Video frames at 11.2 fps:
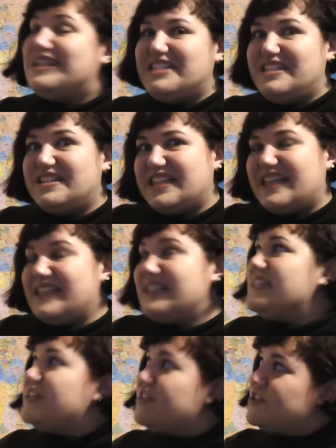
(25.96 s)
To do
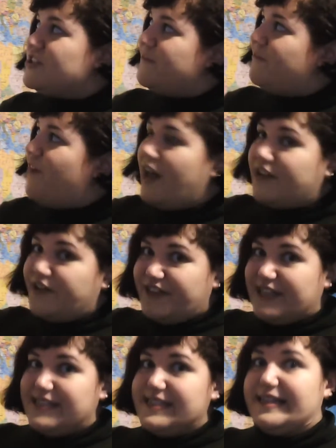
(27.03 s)
this, you need to follow
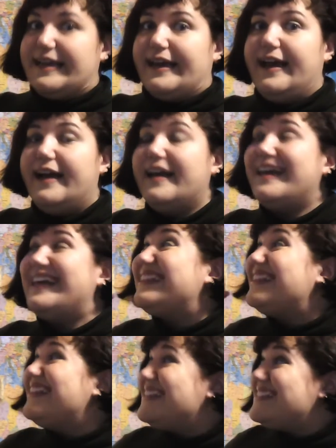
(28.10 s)
this link.
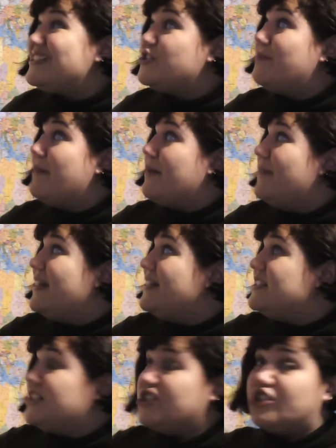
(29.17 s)
It leads to
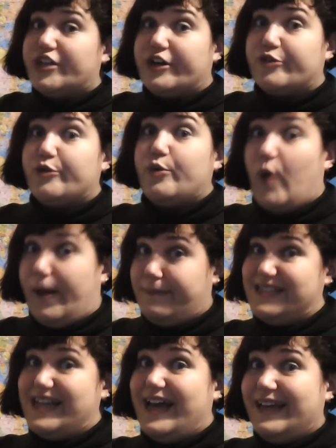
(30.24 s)
Macmillan Dictionary
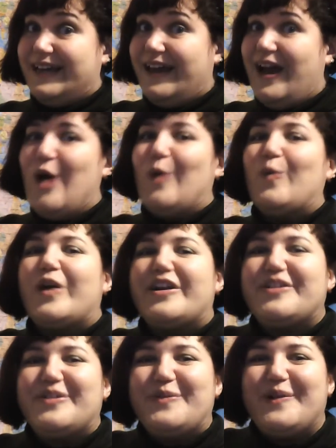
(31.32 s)
website
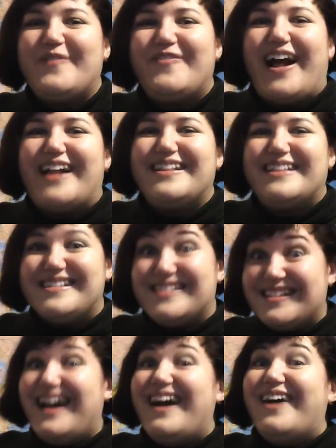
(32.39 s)
where you will find
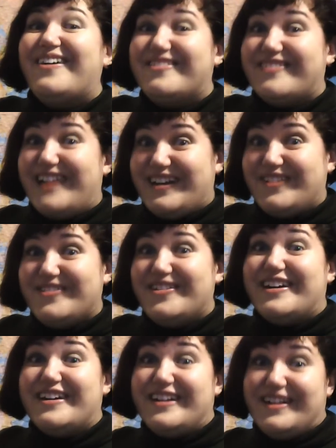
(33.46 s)
this
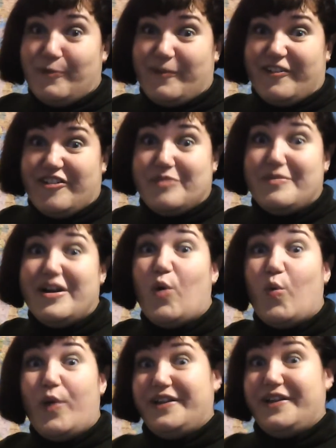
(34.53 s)
irregular verb
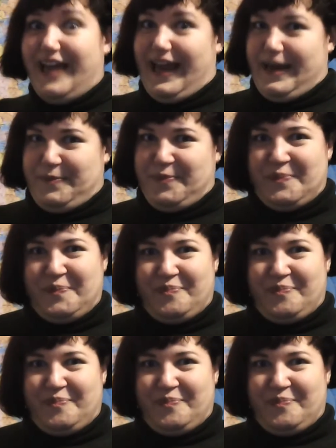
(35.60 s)
wheel game.